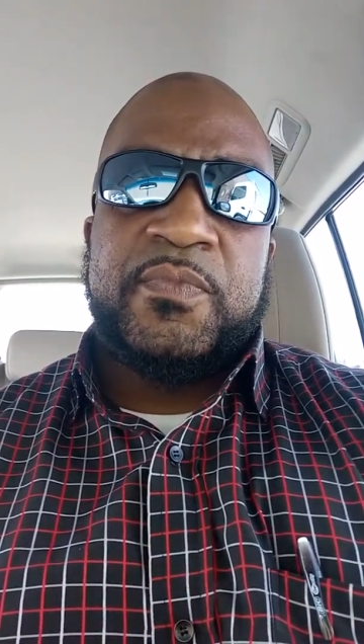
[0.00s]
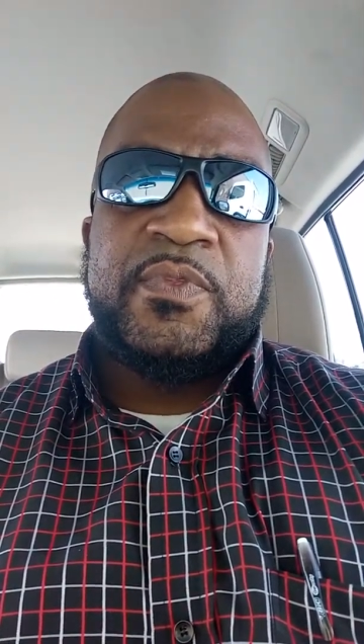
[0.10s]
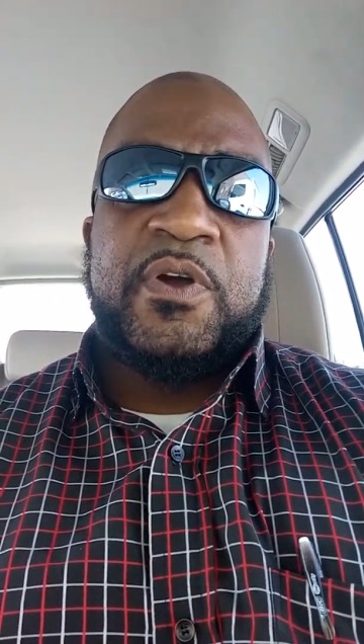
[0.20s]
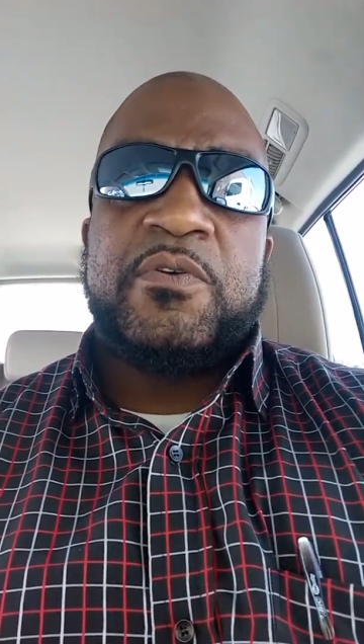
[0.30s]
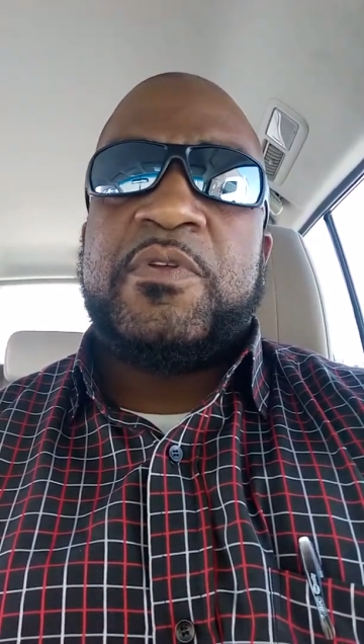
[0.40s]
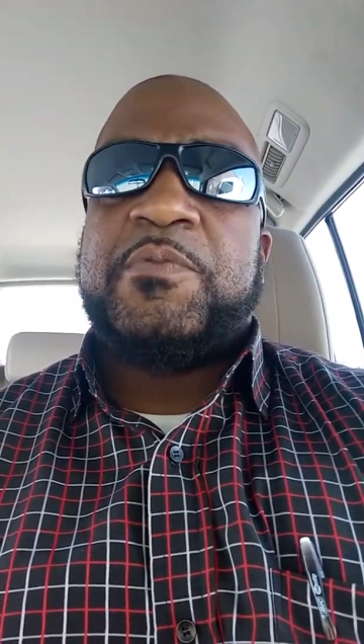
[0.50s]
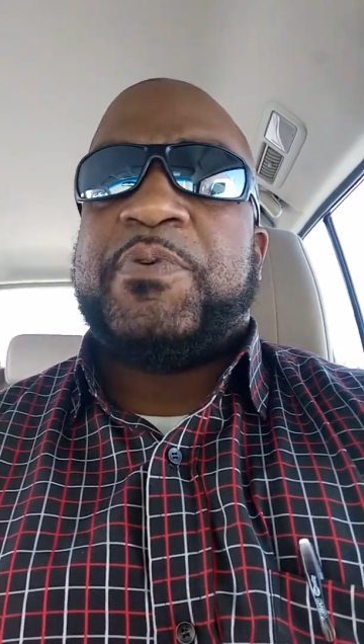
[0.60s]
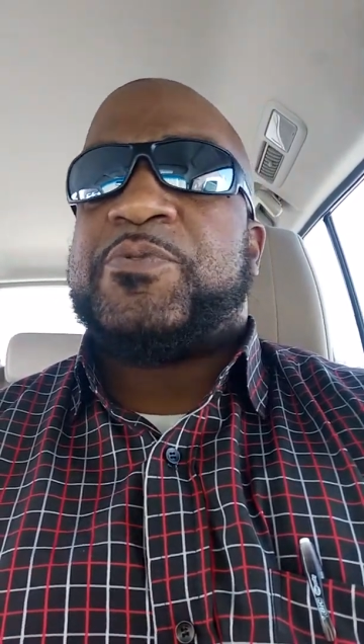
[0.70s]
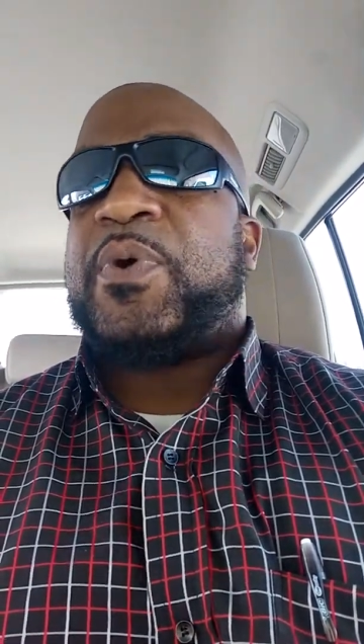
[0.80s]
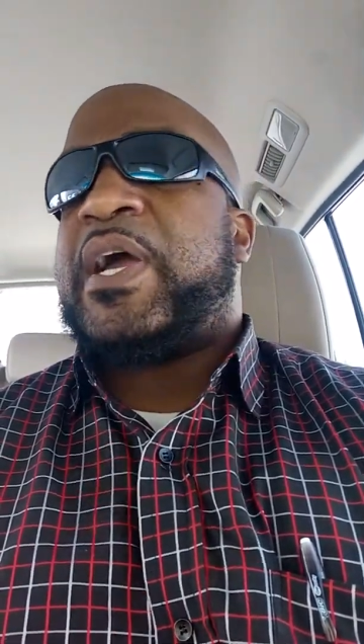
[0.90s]
You know, it
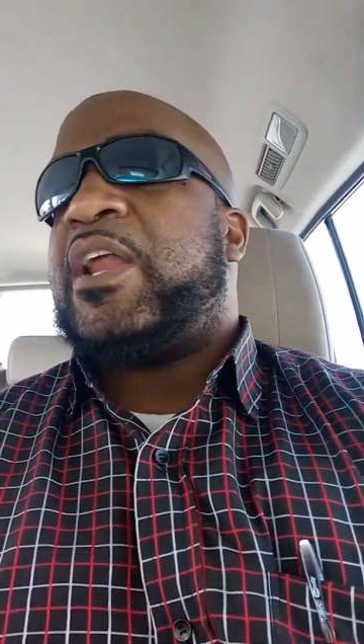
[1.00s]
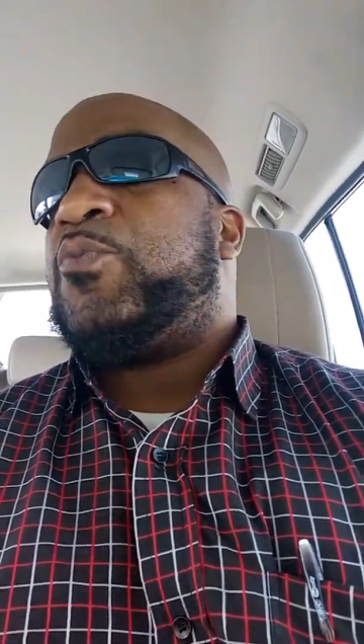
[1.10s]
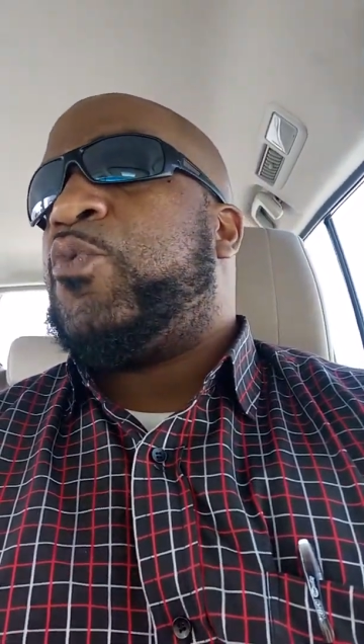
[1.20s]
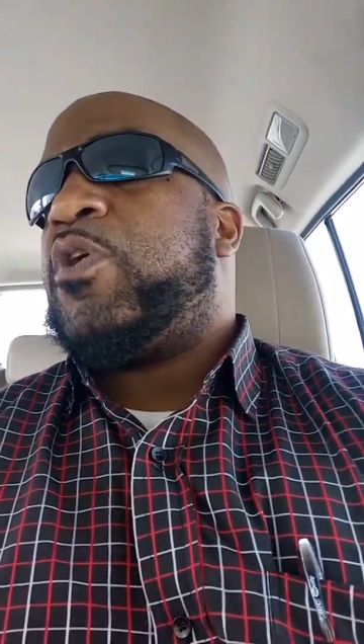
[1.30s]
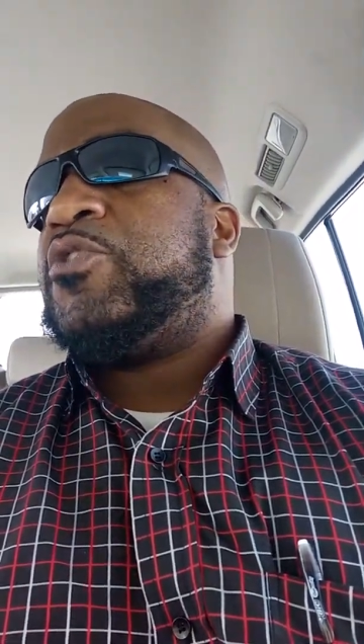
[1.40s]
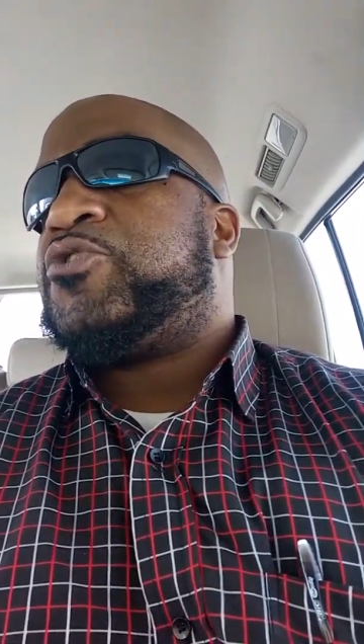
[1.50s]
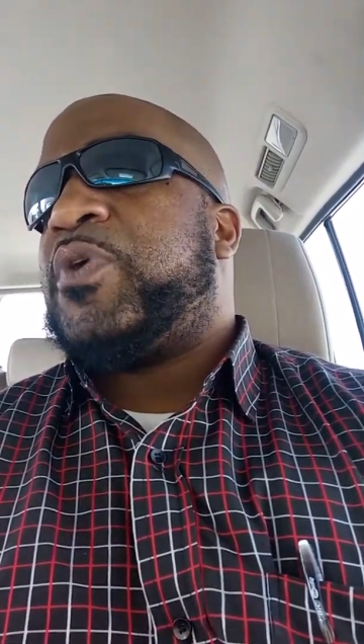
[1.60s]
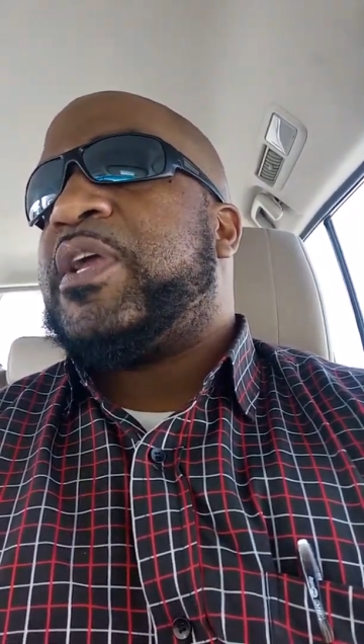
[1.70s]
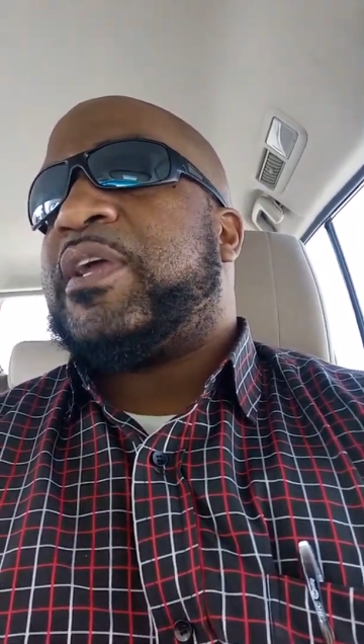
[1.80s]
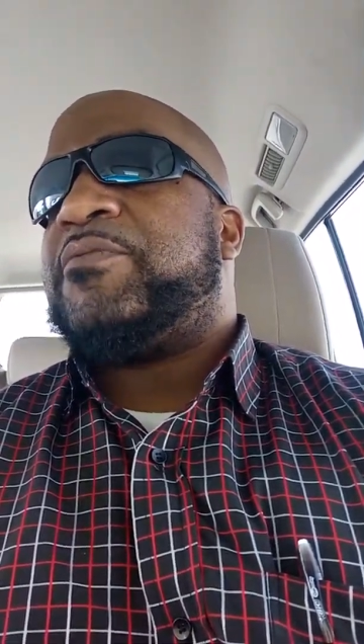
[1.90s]
depends what kind of water you drink.